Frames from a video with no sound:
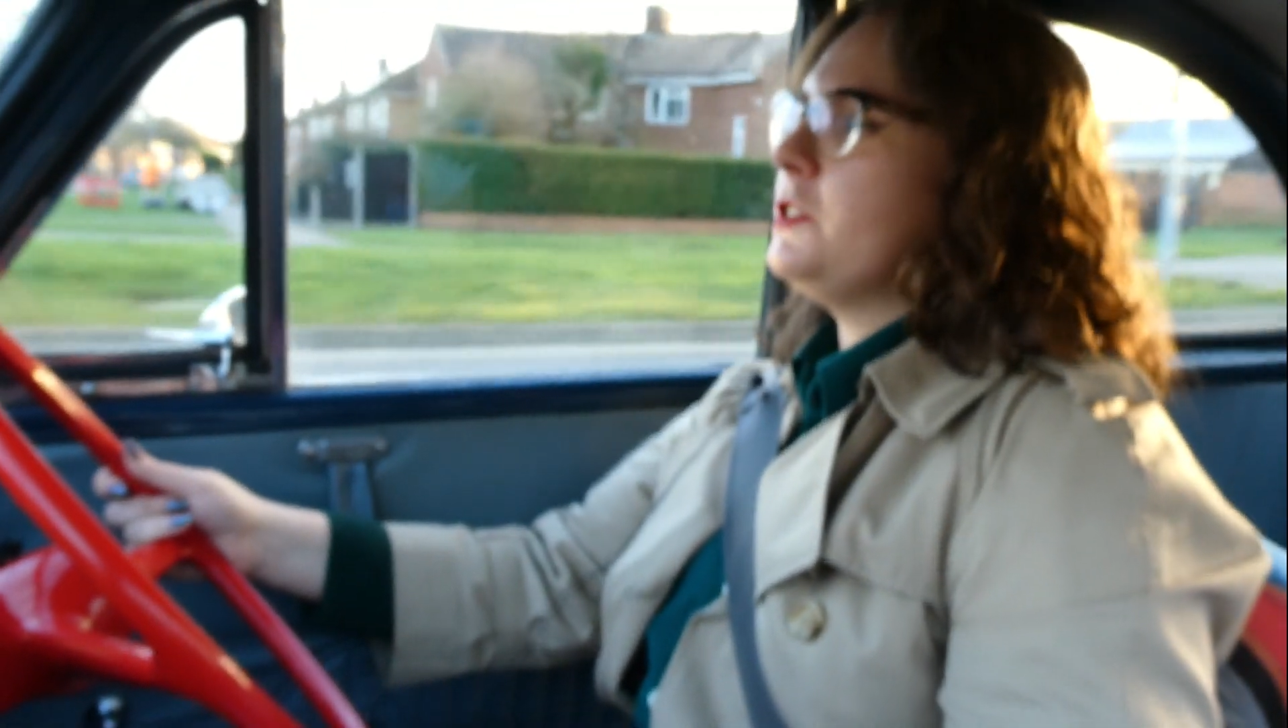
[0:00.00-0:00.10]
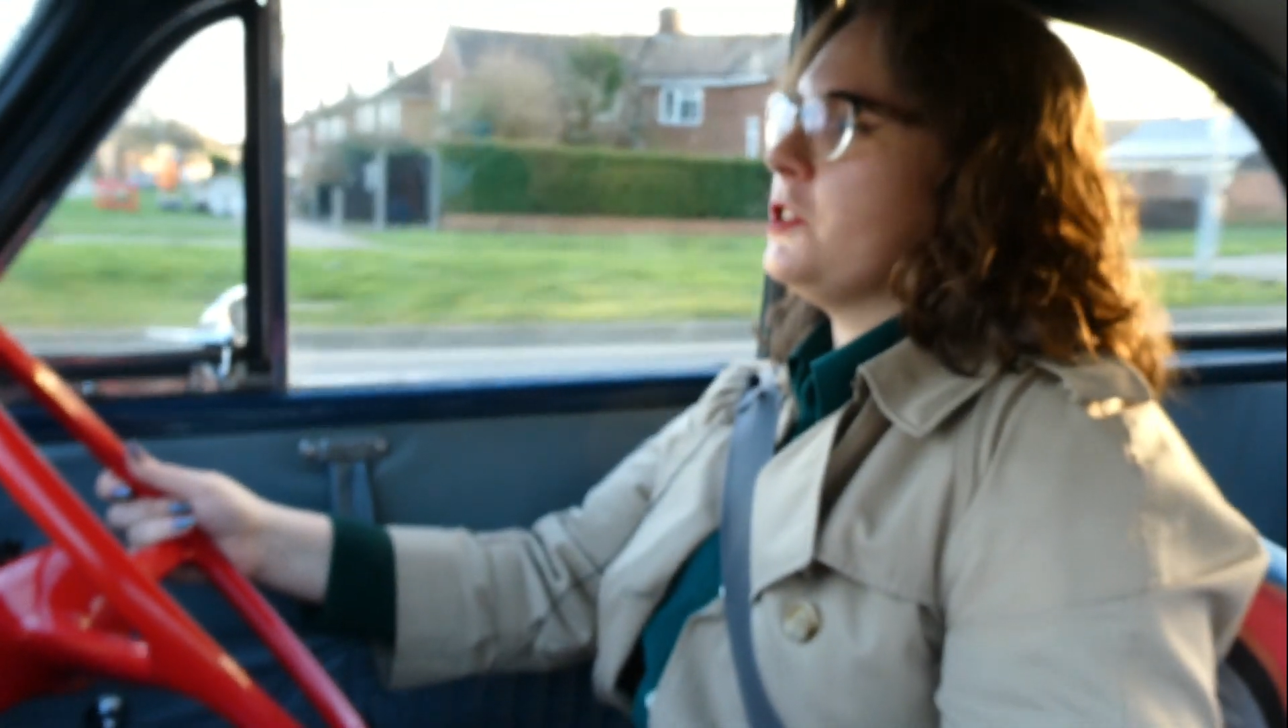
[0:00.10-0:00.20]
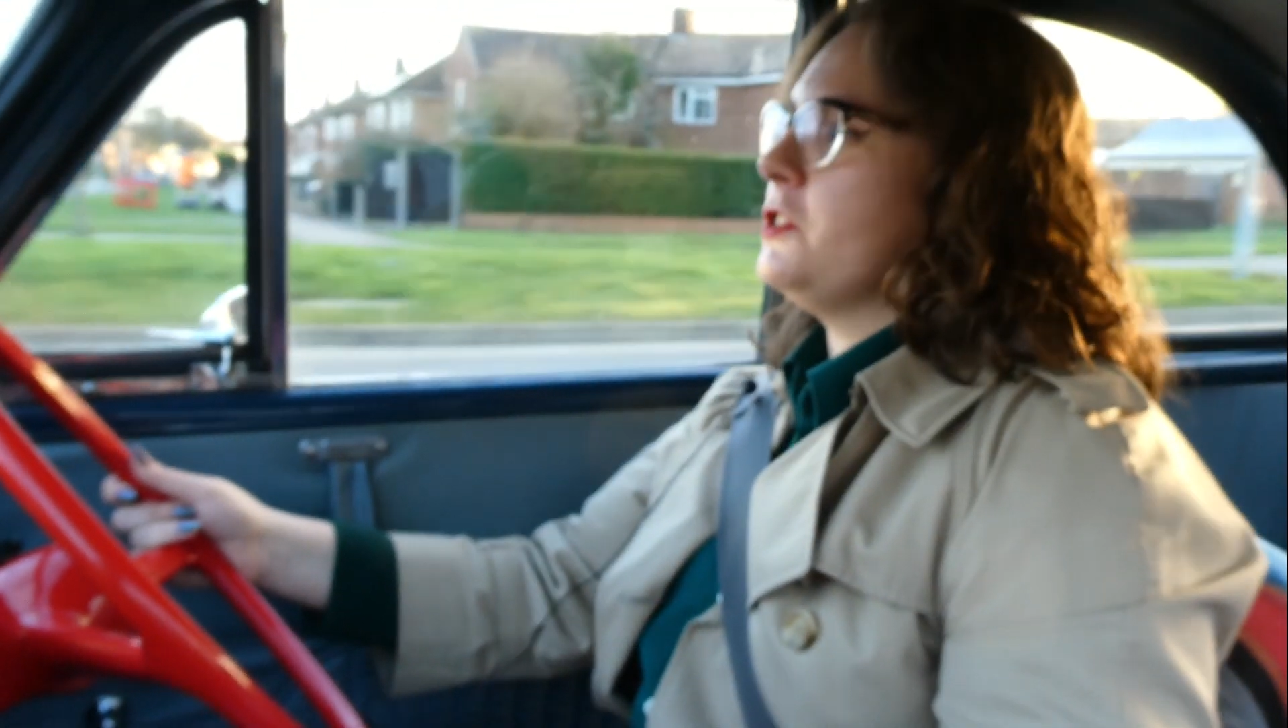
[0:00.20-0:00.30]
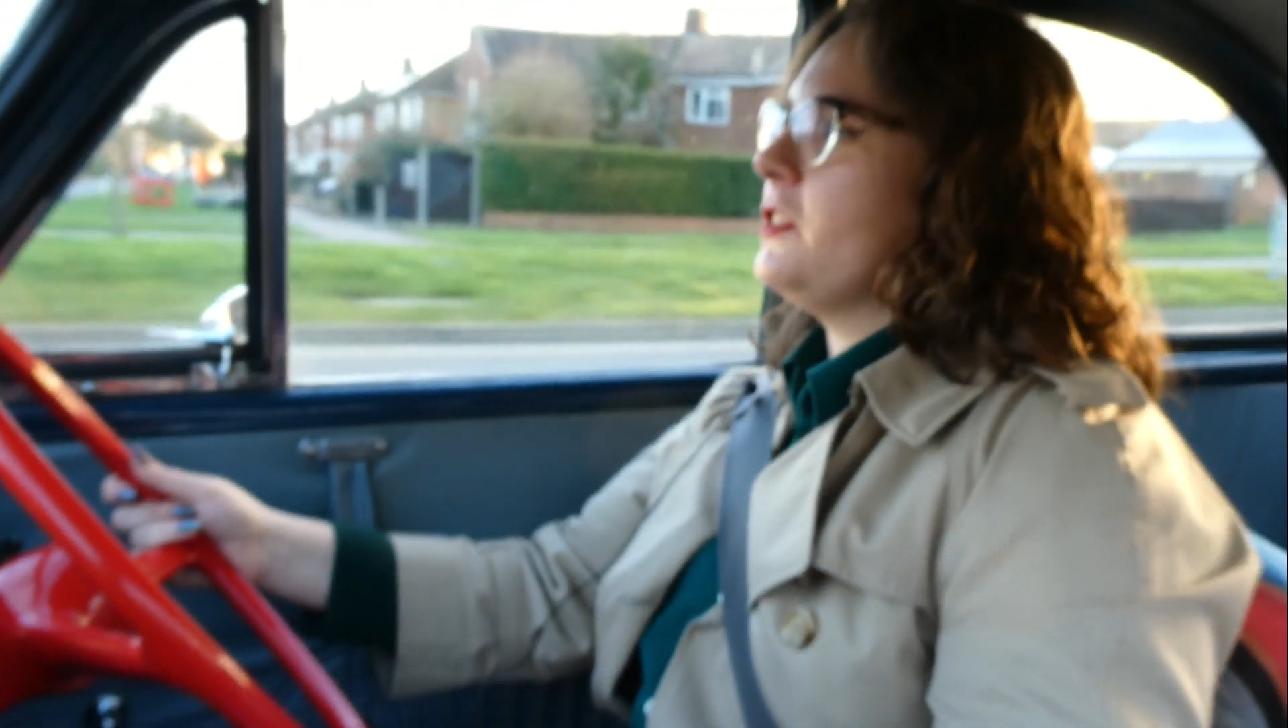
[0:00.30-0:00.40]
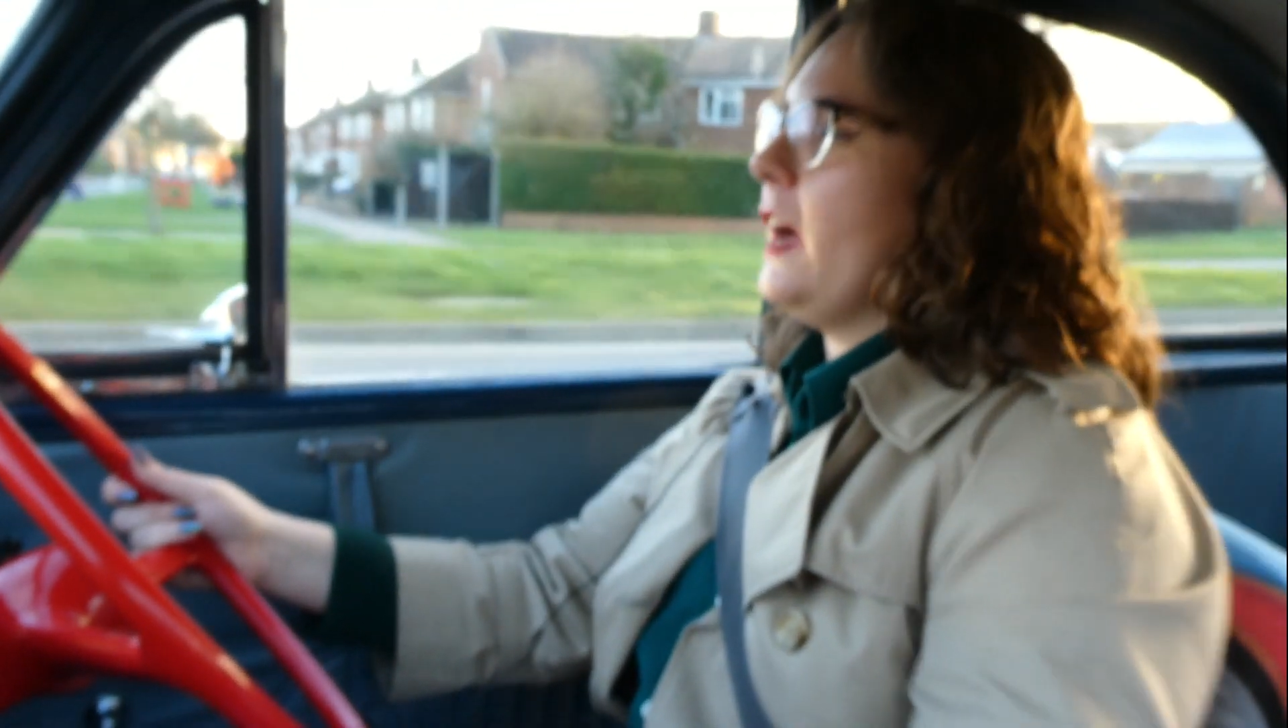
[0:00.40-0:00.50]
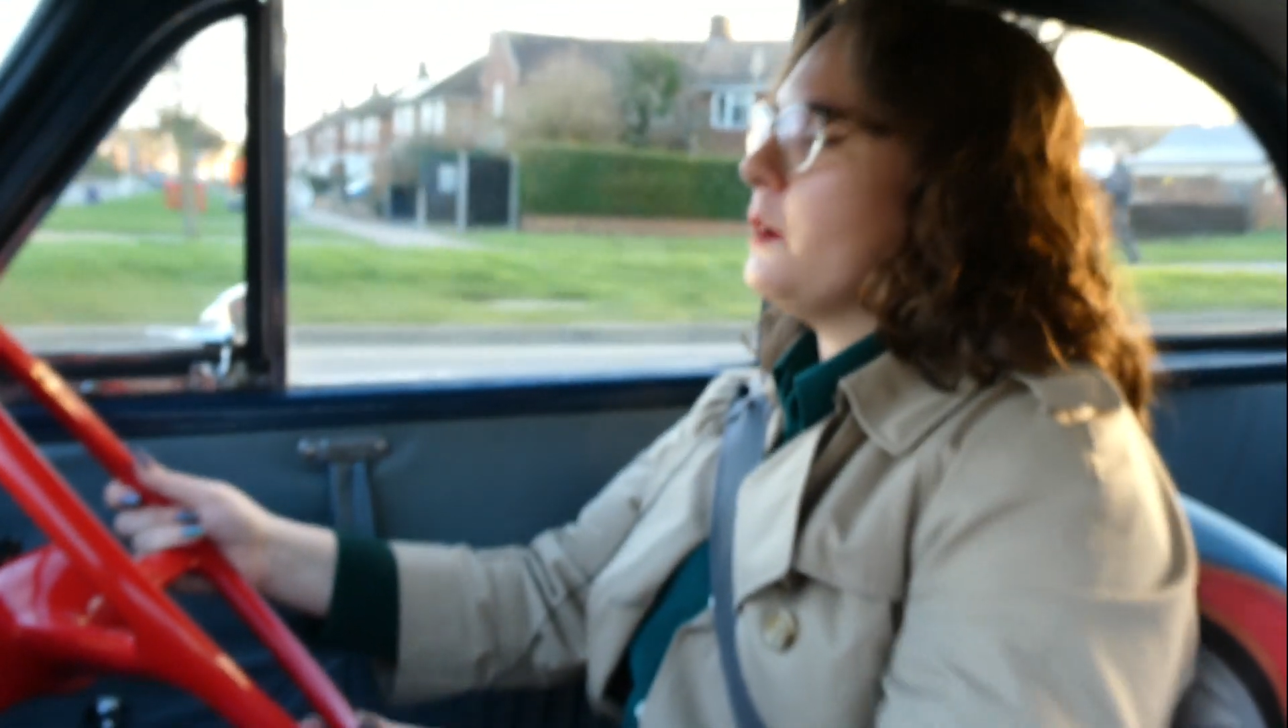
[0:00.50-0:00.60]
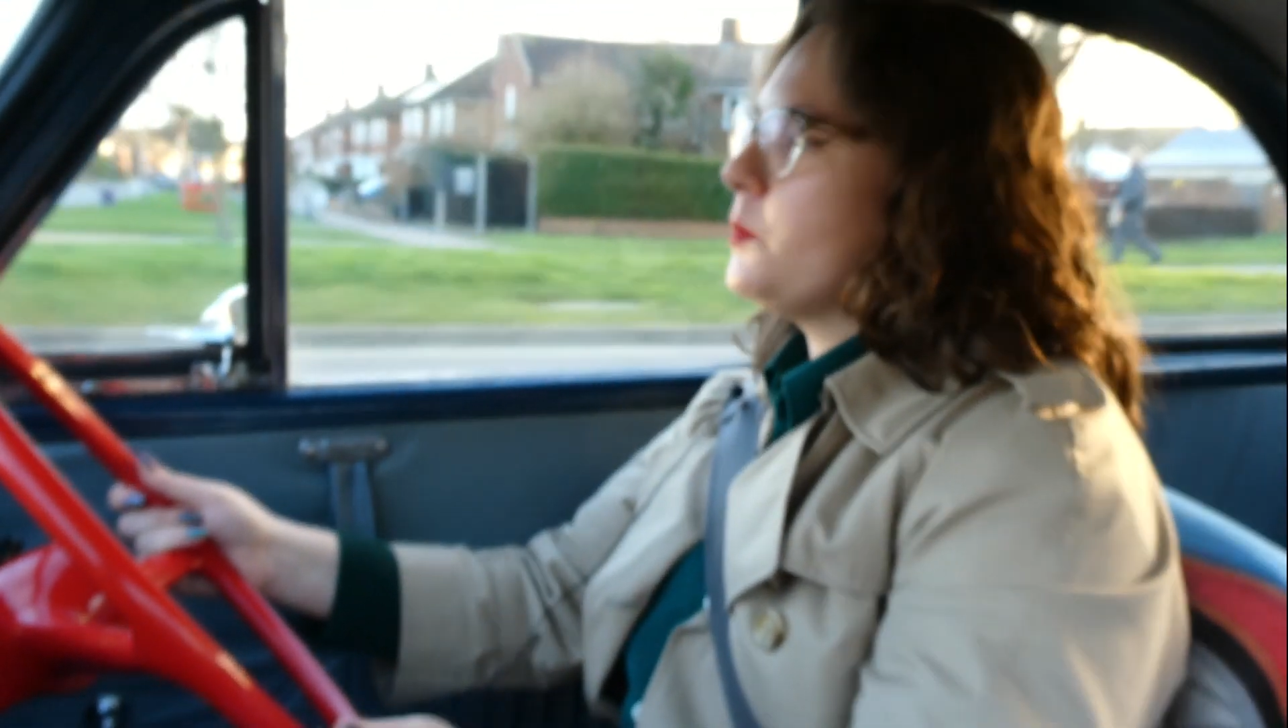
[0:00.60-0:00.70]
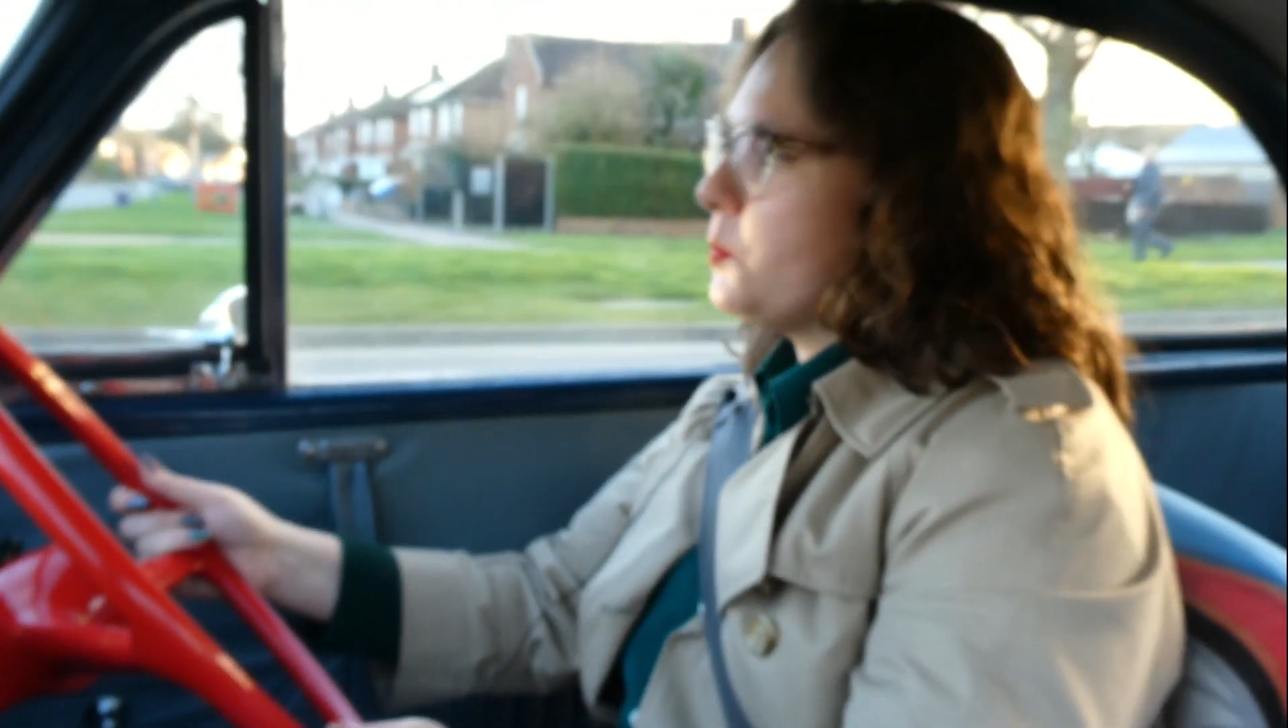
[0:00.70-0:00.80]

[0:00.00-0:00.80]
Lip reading: just helps